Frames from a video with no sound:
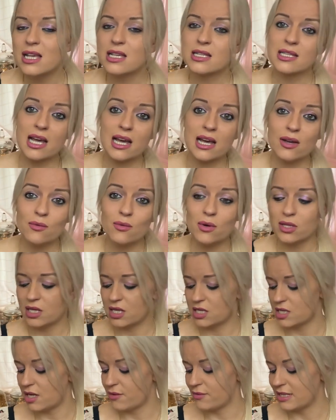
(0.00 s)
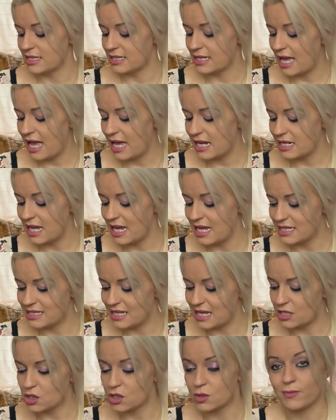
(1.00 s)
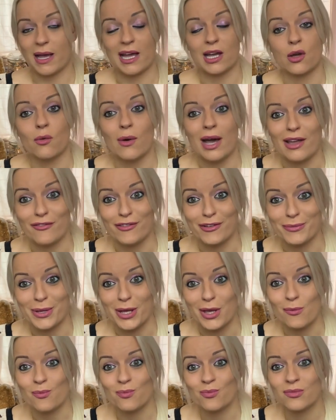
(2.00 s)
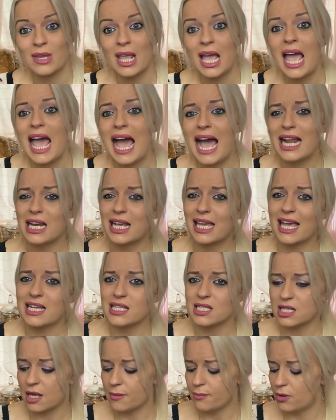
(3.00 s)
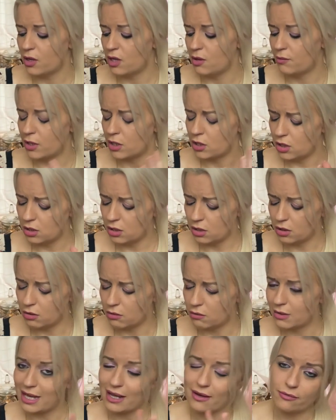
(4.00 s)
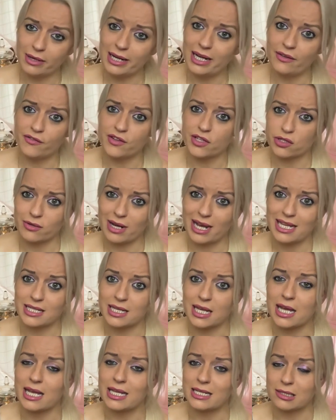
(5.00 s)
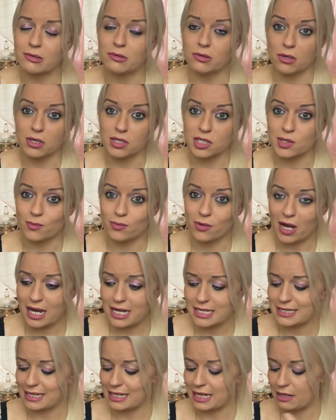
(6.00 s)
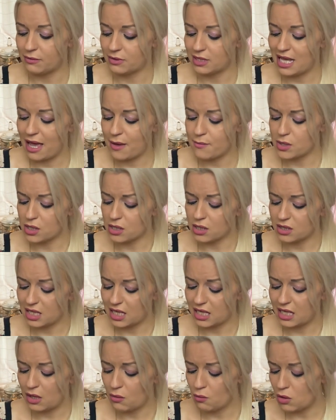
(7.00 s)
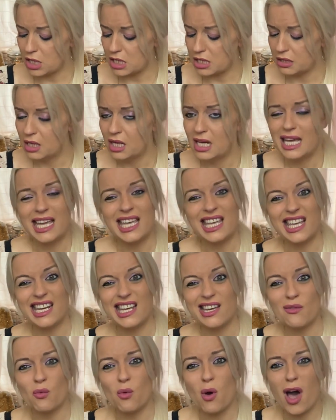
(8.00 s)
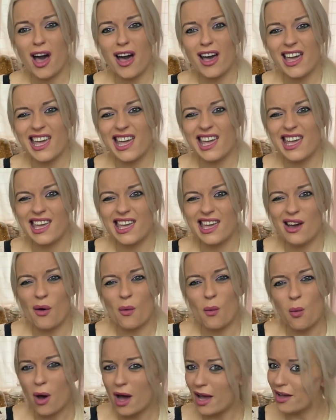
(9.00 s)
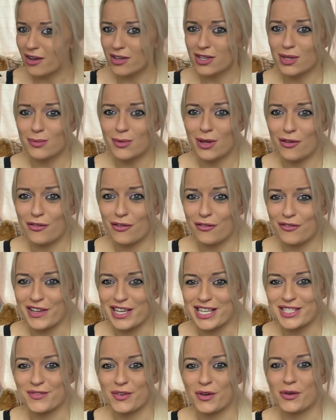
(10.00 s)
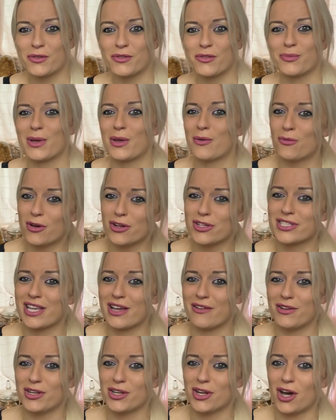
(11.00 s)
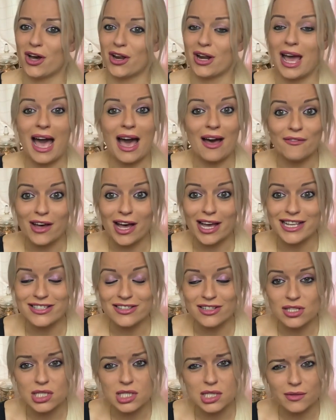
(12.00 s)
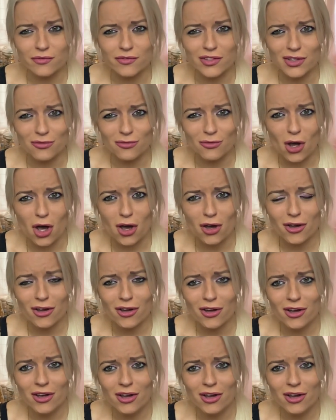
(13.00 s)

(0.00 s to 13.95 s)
So what they do instead is they just back away from you. And it gets to that point where you get really frustrated, not surprisingly, with them, and you're thinking, well, you know, why, why aren't you moving things forward with me? What's going on? Have I done something wrong?